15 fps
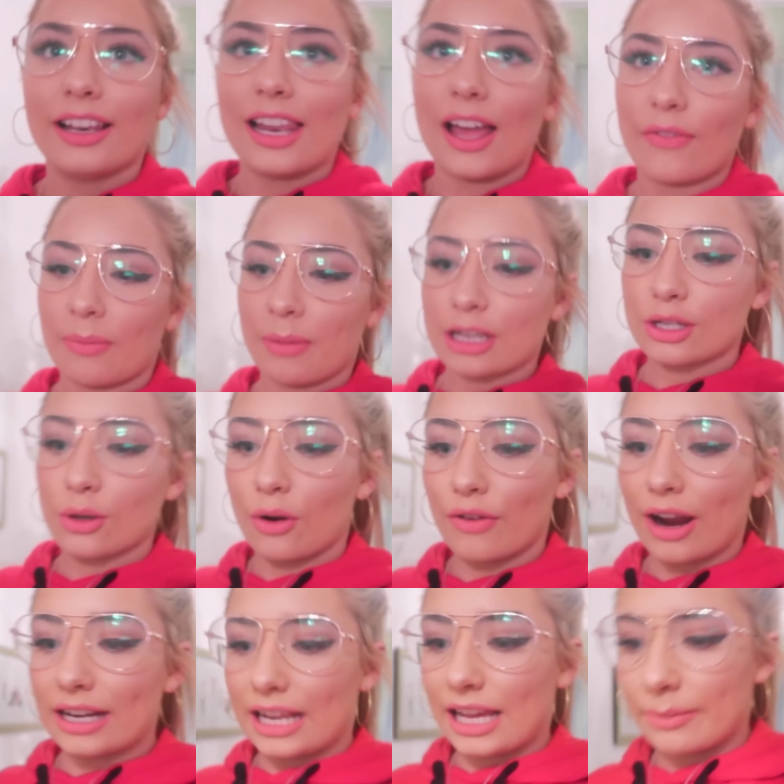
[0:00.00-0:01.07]
Love and miss you
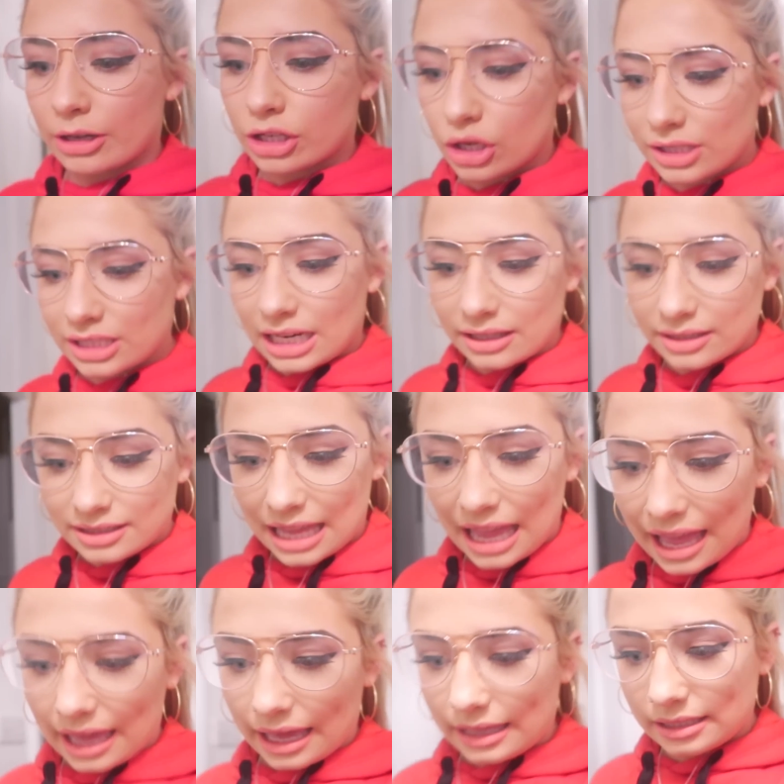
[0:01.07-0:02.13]
already. My shoes are
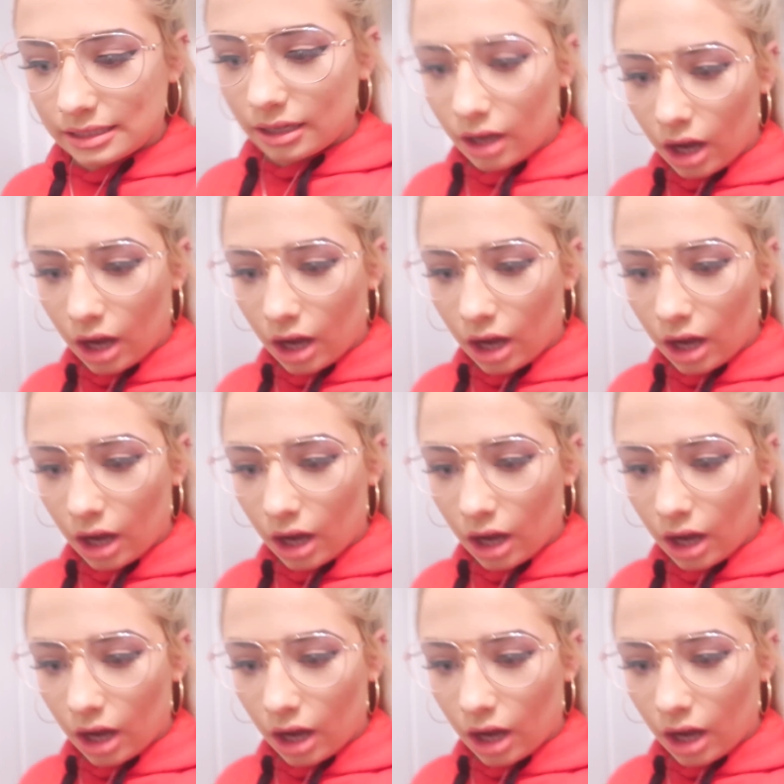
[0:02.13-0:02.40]
downstairs.